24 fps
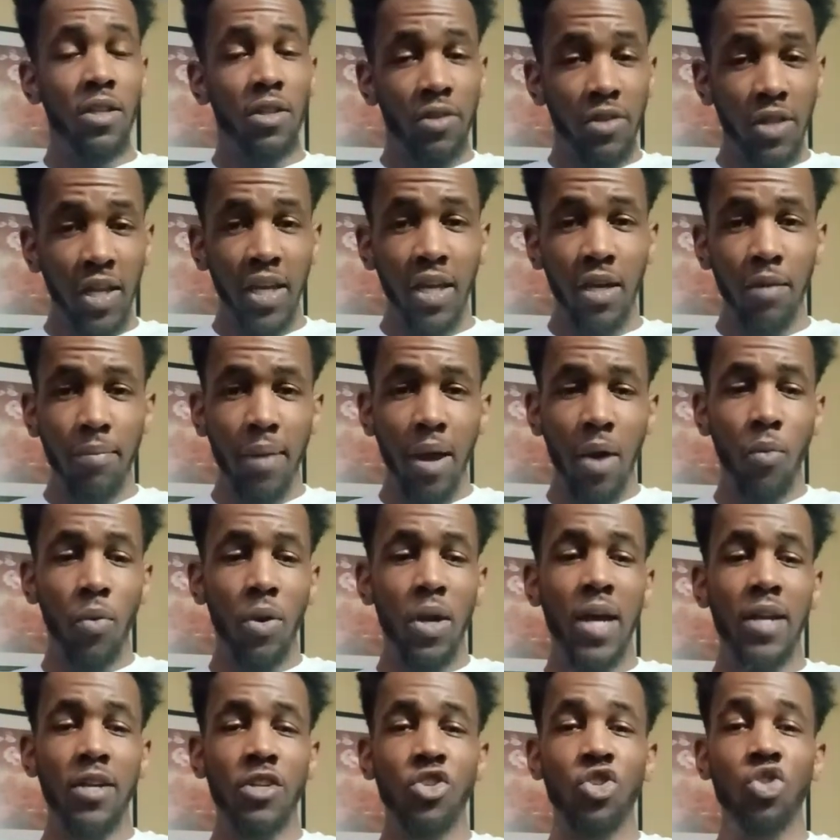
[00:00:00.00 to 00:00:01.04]
think about what
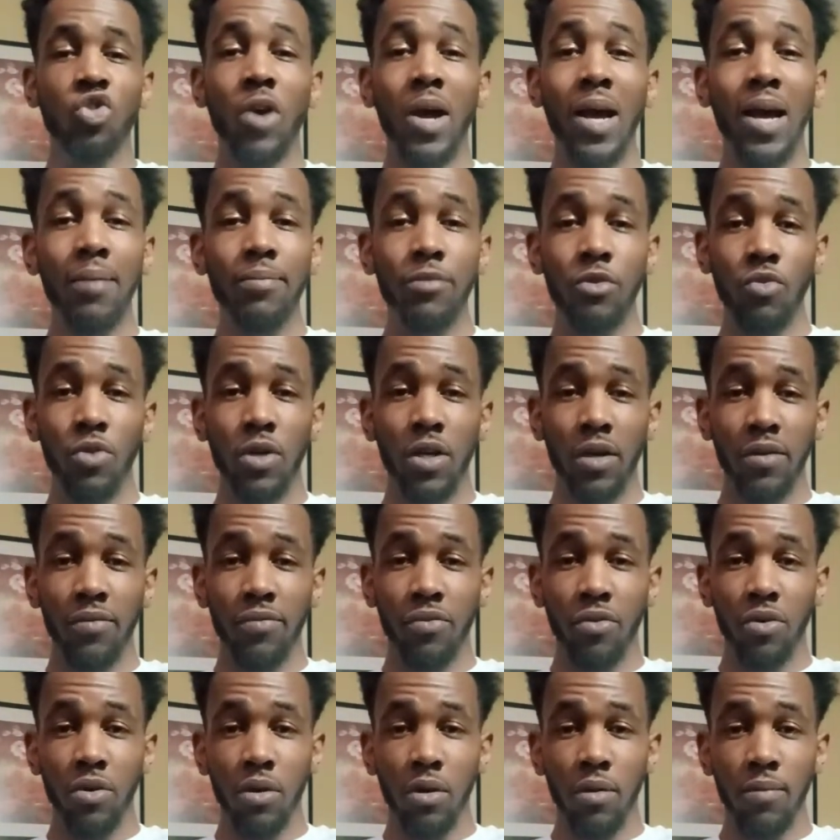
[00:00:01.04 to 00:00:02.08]
kind of tribe you cut
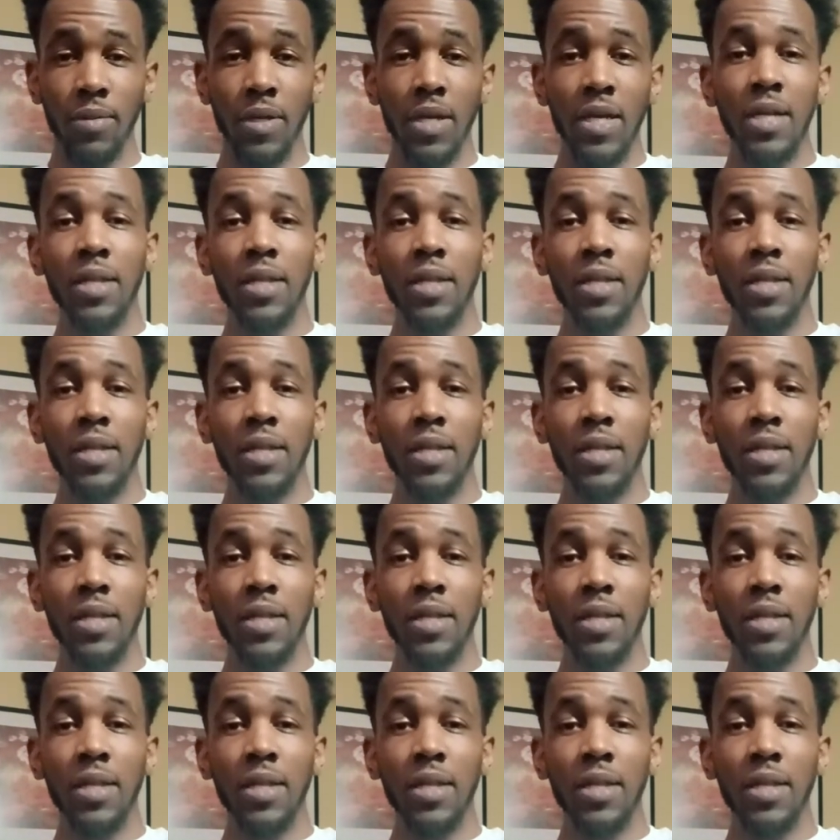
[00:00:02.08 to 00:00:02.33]
from.